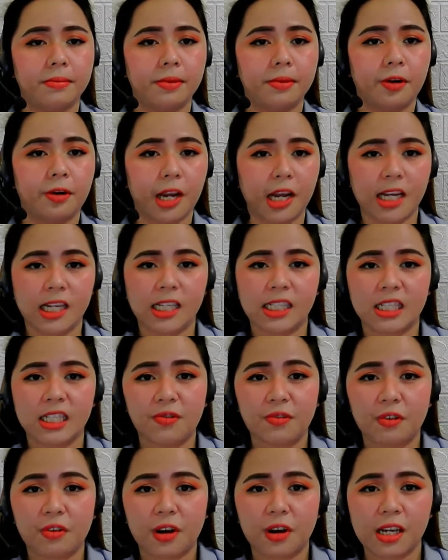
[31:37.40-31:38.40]
create
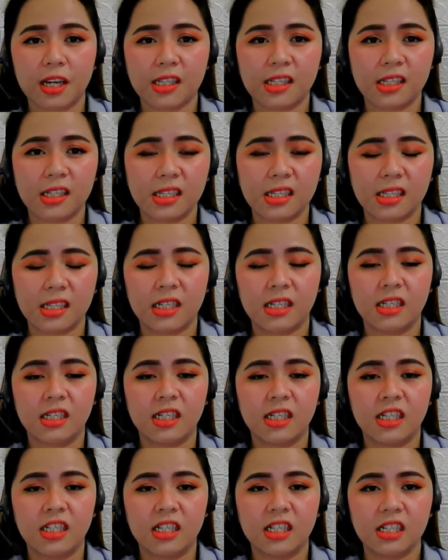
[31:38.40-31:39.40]
difference.
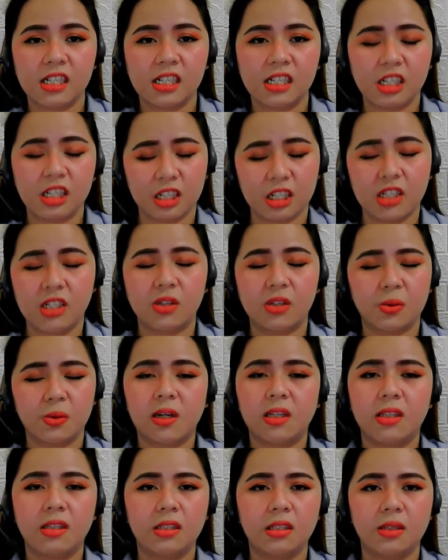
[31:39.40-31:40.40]
She just
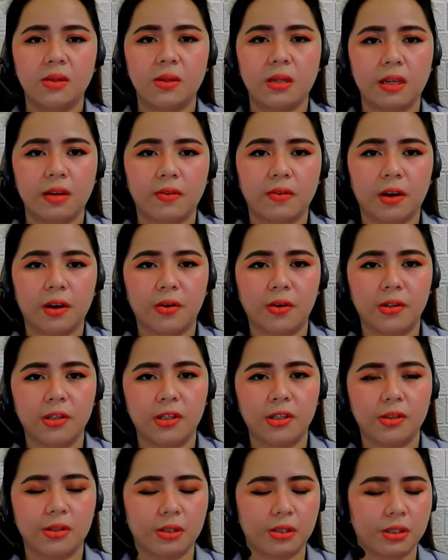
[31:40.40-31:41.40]
wants to leave,
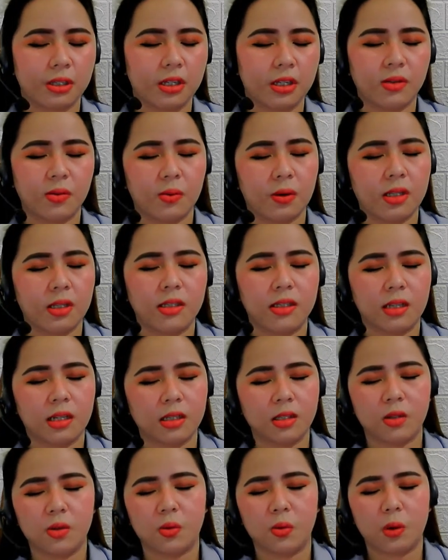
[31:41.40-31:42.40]
according to her.
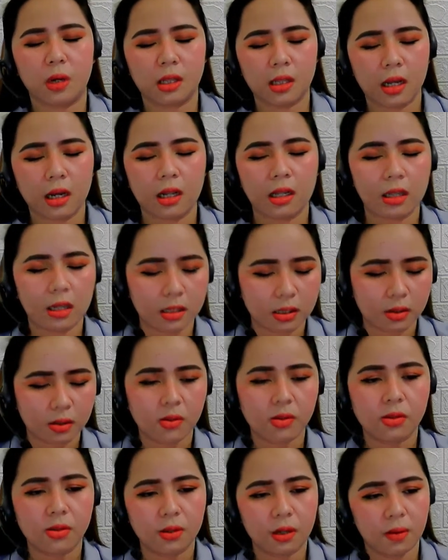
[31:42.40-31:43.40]
That's
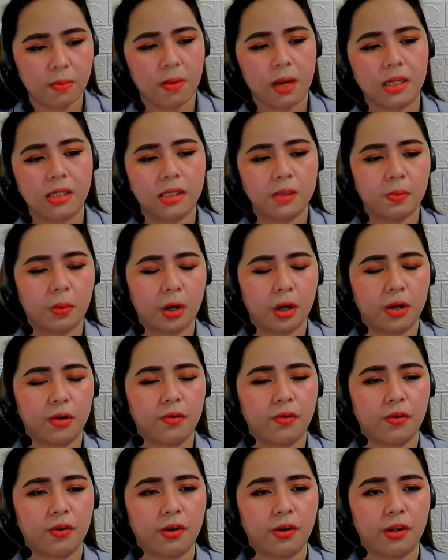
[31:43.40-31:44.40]
also the best part
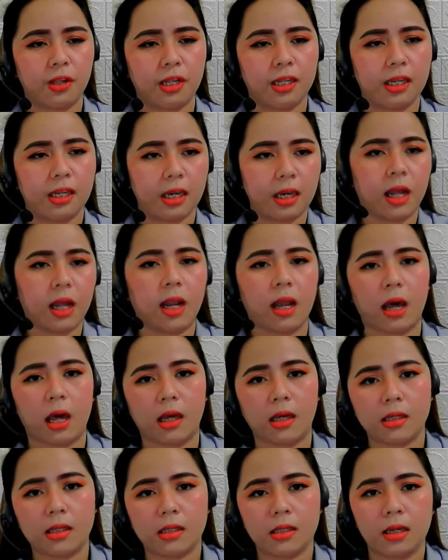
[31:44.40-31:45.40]
of her that Kiha
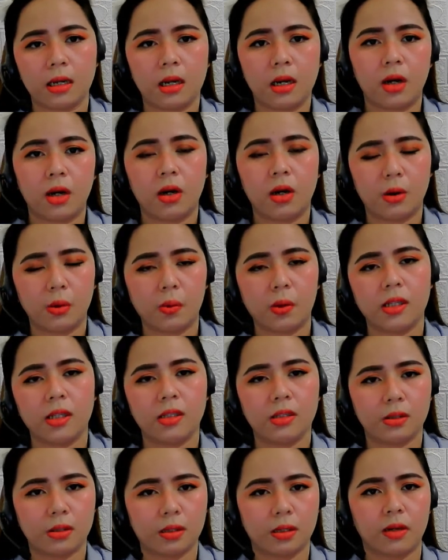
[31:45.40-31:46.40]
likes. Her will
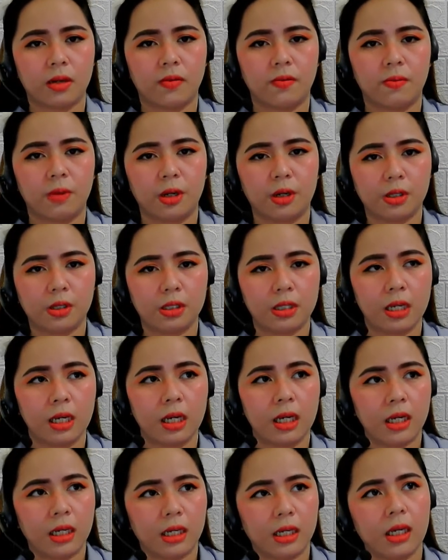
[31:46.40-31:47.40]
to live, because
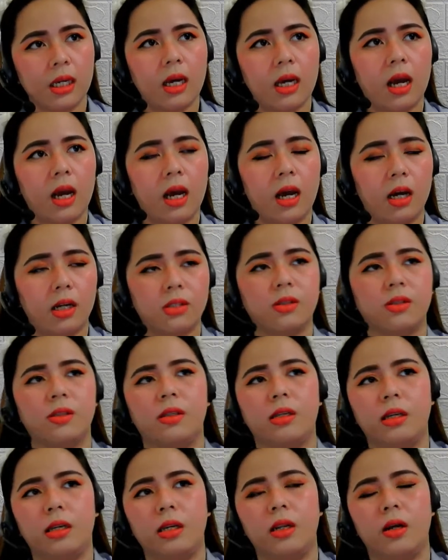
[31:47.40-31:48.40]
Kiha
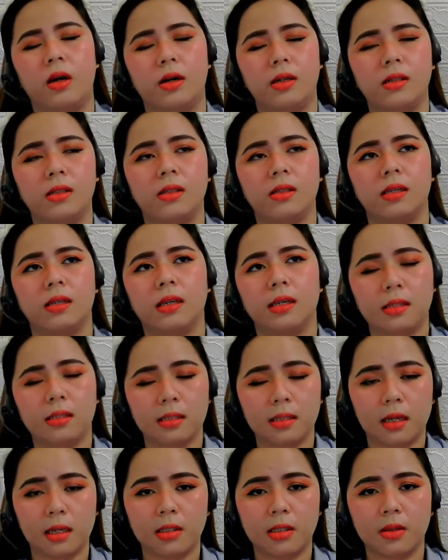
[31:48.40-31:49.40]
actually lost his
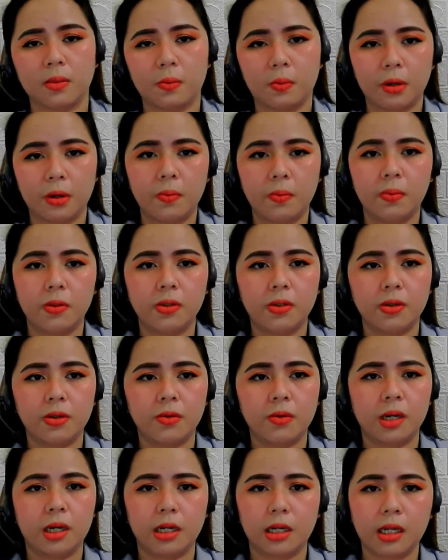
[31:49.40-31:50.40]
sense of purpose
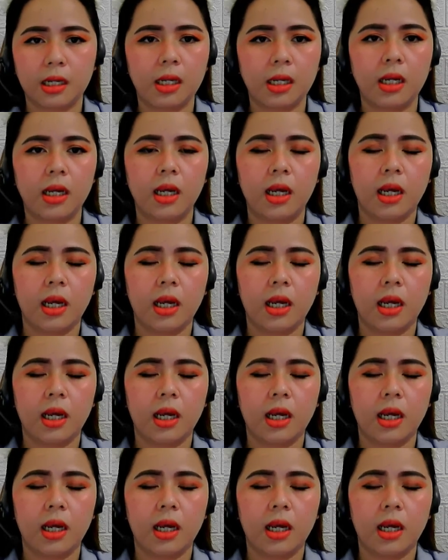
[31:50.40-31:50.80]
already,